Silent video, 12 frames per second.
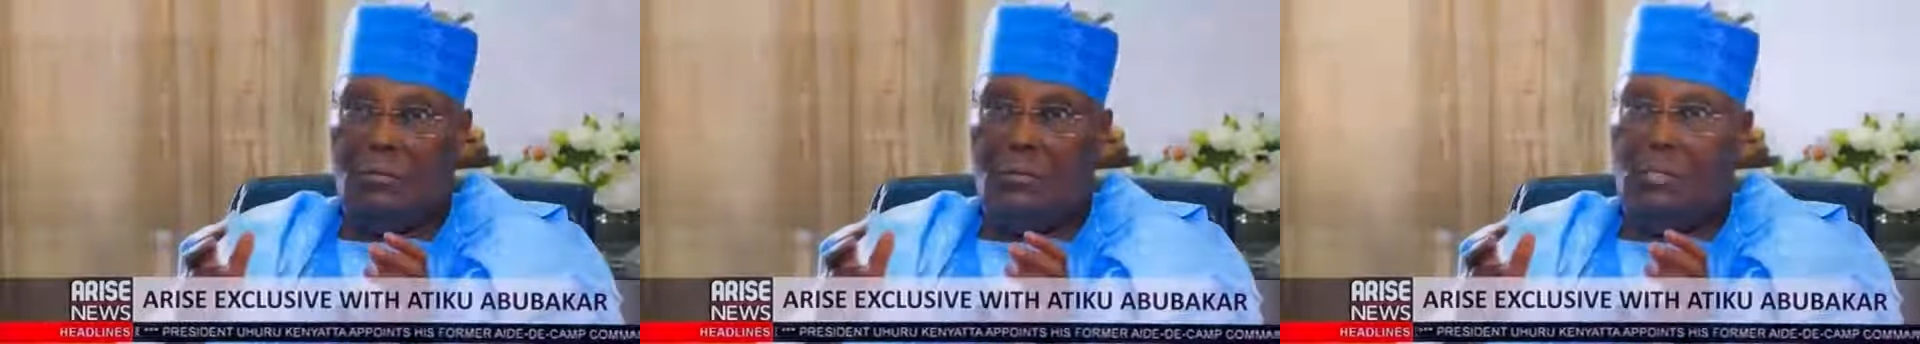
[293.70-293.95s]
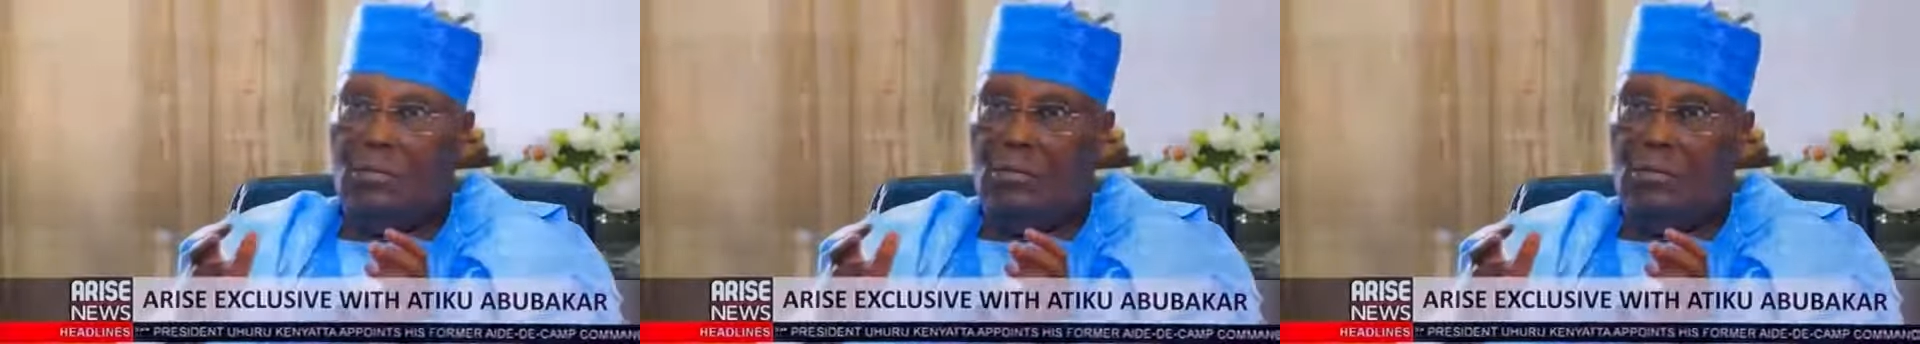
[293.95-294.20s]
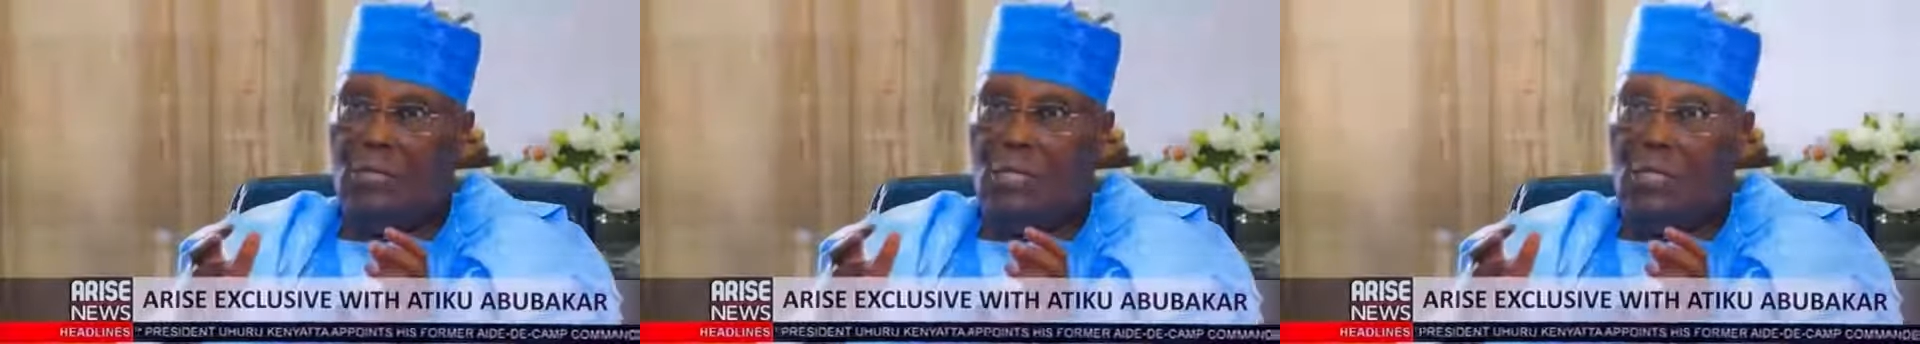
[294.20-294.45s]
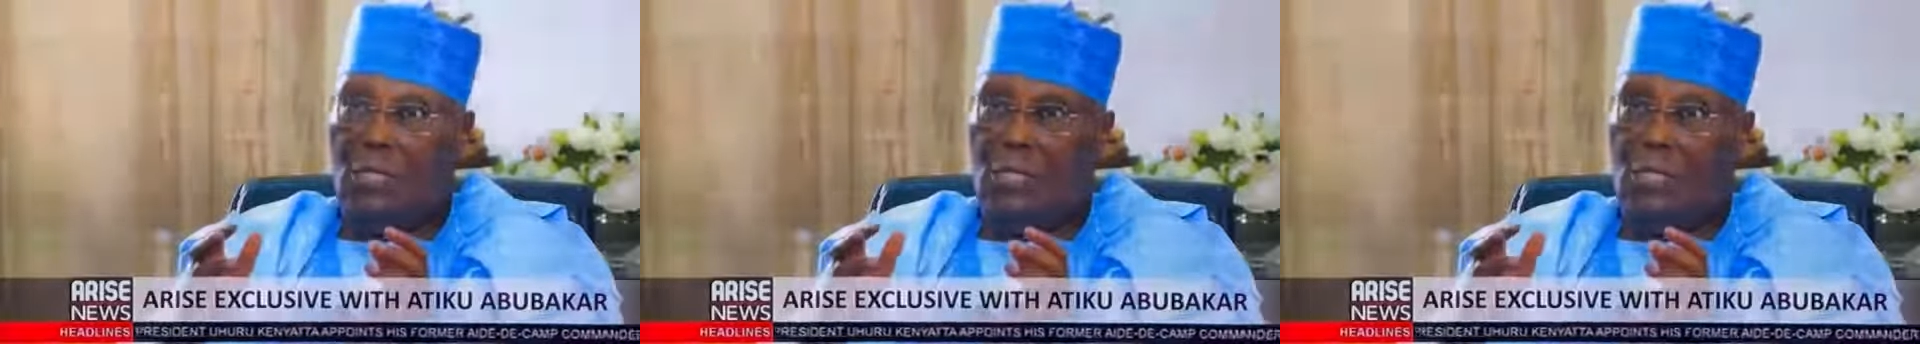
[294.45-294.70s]
it.
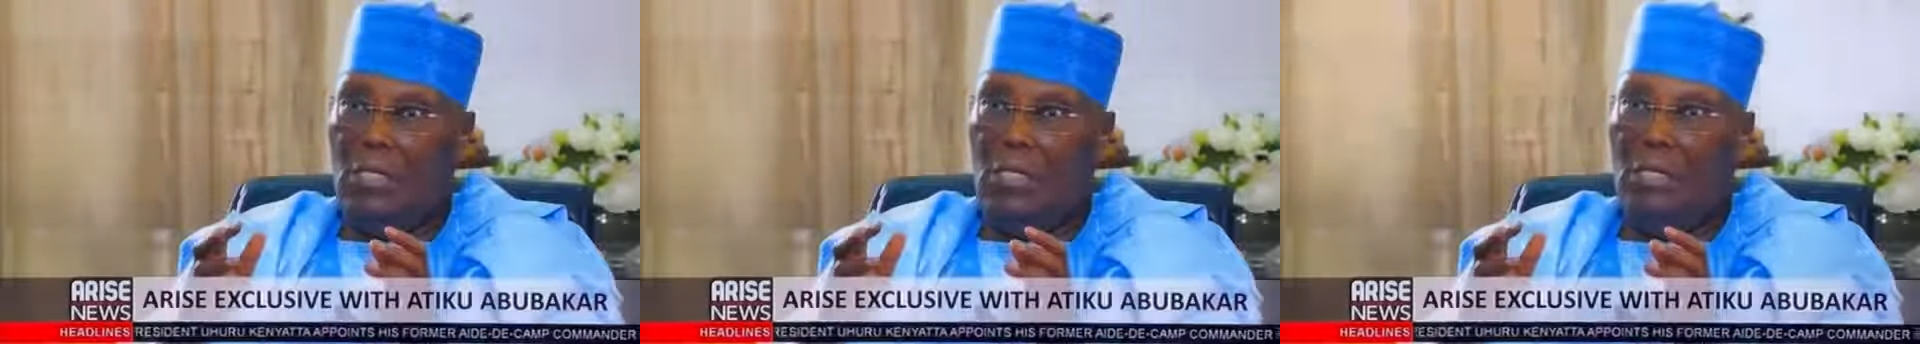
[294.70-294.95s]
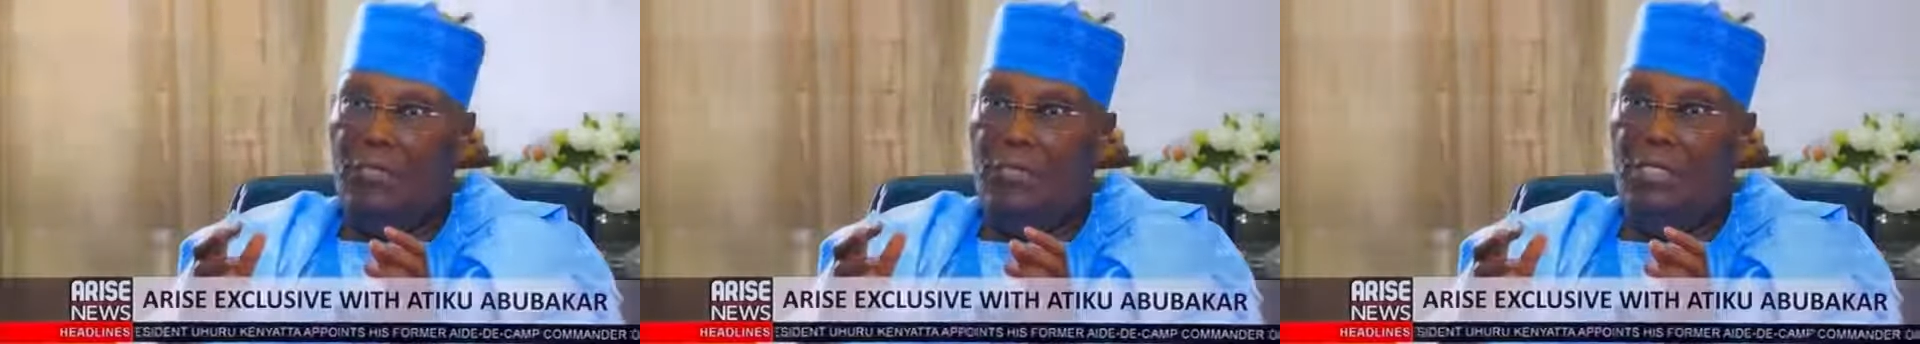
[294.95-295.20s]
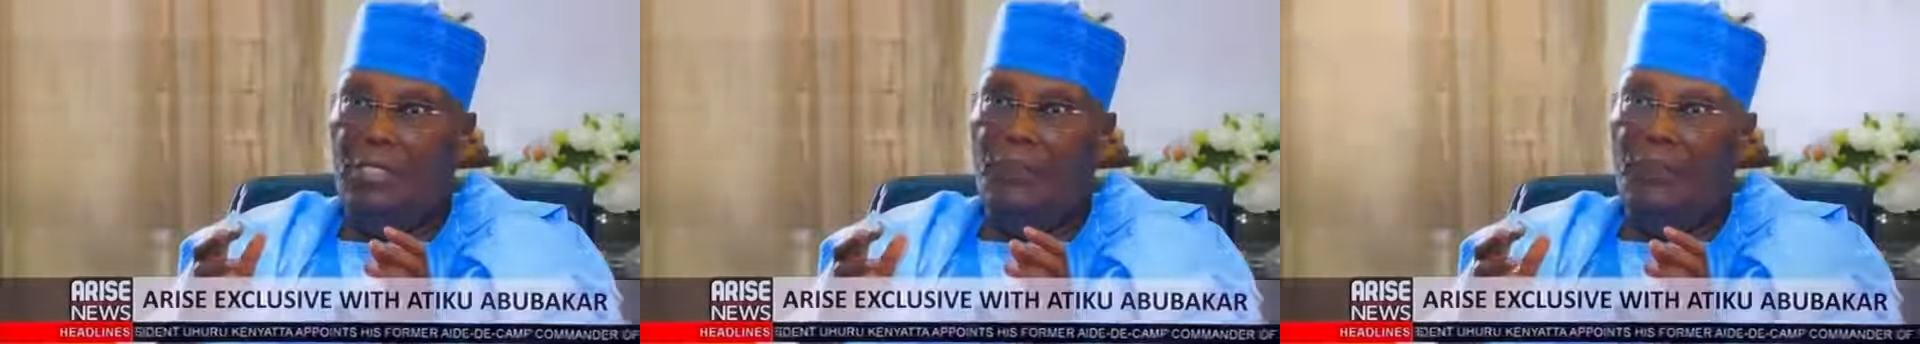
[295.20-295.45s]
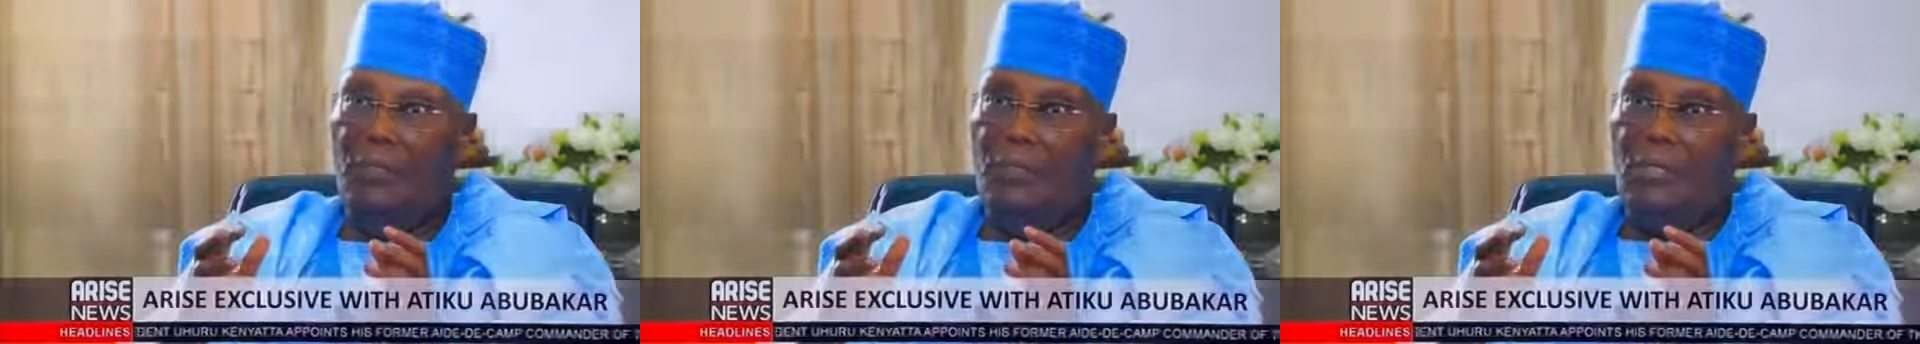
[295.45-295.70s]
And I believe